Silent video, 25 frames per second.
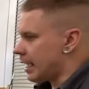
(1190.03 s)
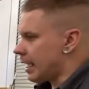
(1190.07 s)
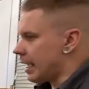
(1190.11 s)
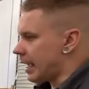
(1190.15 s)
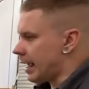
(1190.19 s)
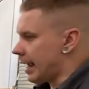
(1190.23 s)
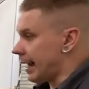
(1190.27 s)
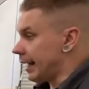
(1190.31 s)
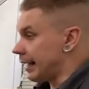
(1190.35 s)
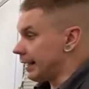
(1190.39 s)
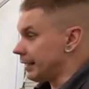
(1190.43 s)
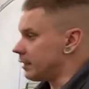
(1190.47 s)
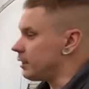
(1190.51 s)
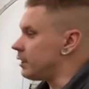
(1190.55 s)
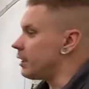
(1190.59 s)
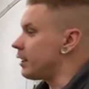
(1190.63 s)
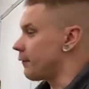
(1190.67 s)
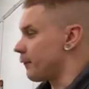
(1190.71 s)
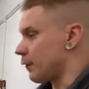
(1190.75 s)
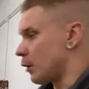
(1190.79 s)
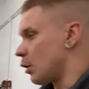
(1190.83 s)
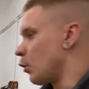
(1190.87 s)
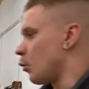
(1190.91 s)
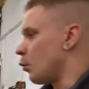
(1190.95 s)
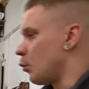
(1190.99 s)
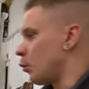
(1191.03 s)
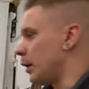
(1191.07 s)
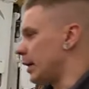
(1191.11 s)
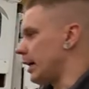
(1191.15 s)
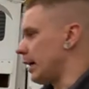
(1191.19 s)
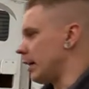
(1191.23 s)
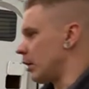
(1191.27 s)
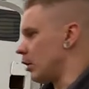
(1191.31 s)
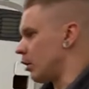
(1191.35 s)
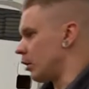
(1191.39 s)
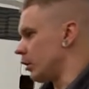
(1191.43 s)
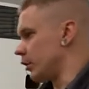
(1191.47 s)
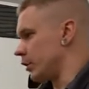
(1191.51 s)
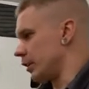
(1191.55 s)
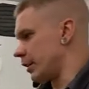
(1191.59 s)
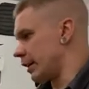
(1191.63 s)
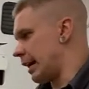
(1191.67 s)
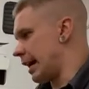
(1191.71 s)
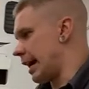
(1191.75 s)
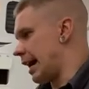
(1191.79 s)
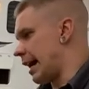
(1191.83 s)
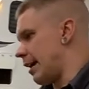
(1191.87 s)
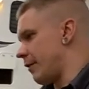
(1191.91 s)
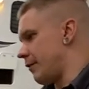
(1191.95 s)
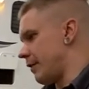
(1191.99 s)
a different wheel. You're going to
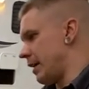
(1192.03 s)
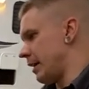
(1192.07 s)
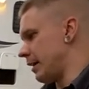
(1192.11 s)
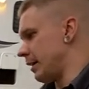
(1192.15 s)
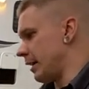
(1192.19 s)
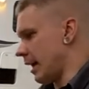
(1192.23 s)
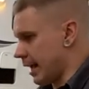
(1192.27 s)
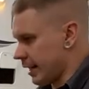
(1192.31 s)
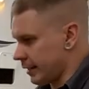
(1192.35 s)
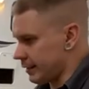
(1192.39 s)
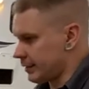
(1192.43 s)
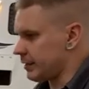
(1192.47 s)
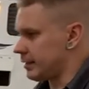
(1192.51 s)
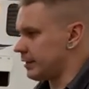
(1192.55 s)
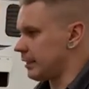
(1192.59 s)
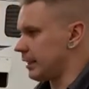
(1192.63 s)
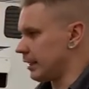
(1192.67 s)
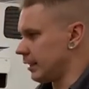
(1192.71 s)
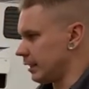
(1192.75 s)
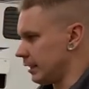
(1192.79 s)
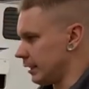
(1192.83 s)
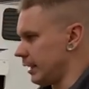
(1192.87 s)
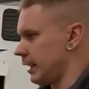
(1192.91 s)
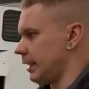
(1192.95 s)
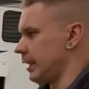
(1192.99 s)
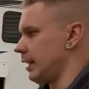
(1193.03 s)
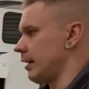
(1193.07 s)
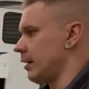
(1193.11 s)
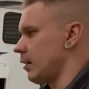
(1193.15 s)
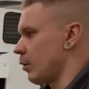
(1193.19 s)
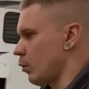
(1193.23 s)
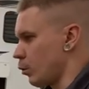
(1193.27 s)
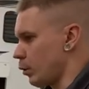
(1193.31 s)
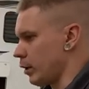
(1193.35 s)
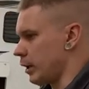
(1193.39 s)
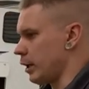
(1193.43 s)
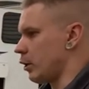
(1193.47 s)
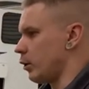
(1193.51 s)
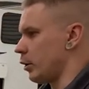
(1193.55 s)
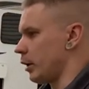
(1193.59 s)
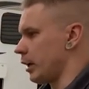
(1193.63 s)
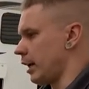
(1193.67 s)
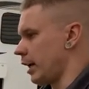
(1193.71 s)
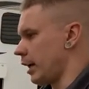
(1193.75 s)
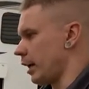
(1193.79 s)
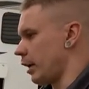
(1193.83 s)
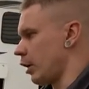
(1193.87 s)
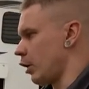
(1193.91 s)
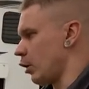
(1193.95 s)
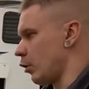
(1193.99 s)
have a, a steely wheel
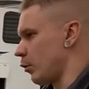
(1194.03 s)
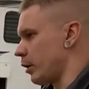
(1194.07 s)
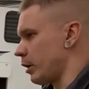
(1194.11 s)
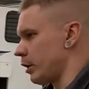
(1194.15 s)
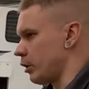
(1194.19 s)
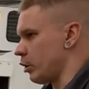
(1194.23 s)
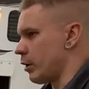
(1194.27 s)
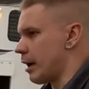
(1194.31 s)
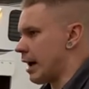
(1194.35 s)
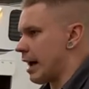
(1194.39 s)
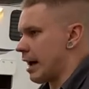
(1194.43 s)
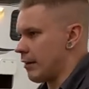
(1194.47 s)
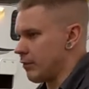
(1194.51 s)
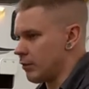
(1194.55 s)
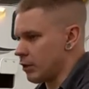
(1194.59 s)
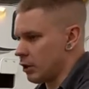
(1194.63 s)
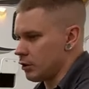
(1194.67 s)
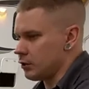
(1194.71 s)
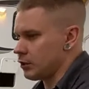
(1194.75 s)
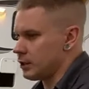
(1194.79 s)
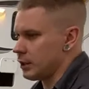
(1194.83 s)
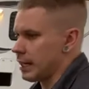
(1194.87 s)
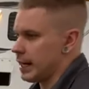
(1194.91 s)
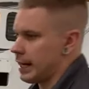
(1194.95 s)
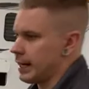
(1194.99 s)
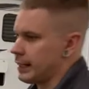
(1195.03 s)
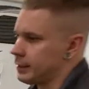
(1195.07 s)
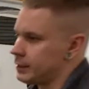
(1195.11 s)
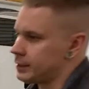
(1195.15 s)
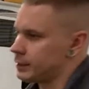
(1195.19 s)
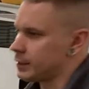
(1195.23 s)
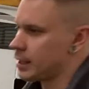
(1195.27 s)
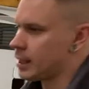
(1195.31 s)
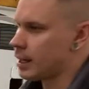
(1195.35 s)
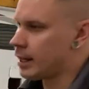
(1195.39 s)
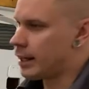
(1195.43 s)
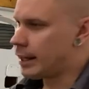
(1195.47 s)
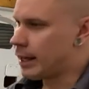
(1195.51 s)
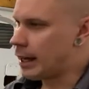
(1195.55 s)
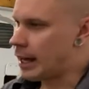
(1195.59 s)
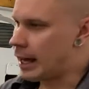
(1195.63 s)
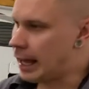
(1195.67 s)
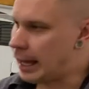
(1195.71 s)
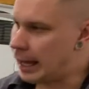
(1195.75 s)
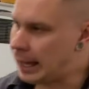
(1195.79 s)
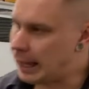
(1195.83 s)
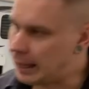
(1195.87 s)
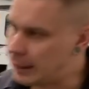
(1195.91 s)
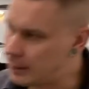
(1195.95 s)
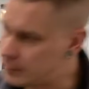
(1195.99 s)
here when you have those nice
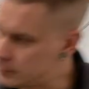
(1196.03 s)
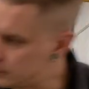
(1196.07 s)
uh,